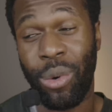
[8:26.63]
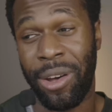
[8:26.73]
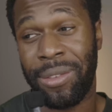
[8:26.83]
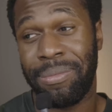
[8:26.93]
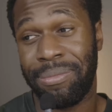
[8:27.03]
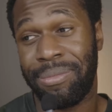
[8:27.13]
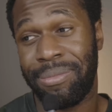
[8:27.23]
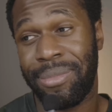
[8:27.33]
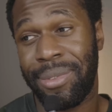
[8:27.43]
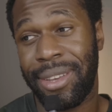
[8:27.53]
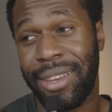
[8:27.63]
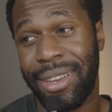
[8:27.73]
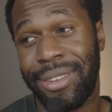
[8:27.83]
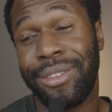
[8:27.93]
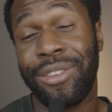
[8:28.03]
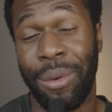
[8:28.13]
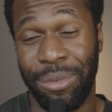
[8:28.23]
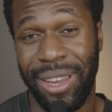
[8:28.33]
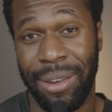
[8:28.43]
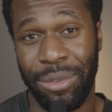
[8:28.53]
Well,
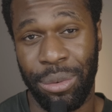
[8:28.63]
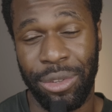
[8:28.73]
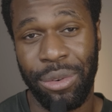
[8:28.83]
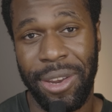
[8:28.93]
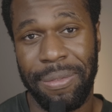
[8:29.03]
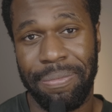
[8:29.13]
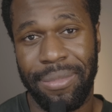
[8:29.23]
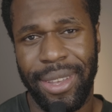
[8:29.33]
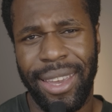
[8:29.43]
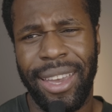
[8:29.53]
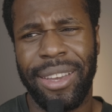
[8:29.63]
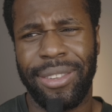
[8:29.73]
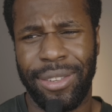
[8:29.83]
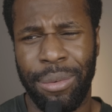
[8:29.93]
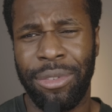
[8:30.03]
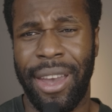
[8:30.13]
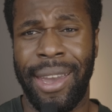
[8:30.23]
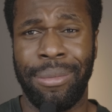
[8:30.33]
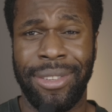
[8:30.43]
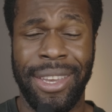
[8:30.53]
sometimes it was great.
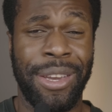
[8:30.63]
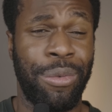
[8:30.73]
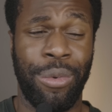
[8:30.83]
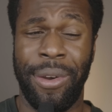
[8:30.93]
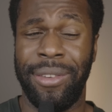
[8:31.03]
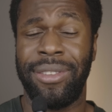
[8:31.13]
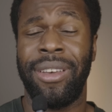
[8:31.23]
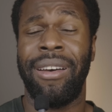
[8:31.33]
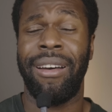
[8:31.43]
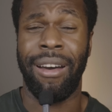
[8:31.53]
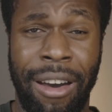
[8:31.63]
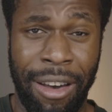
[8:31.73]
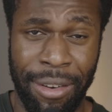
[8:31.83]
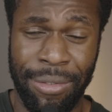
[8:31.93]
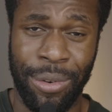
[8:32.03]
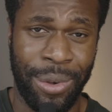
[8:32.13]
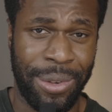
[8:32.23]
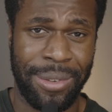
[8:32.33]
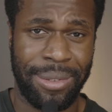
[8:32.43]
Sometimes it was awful.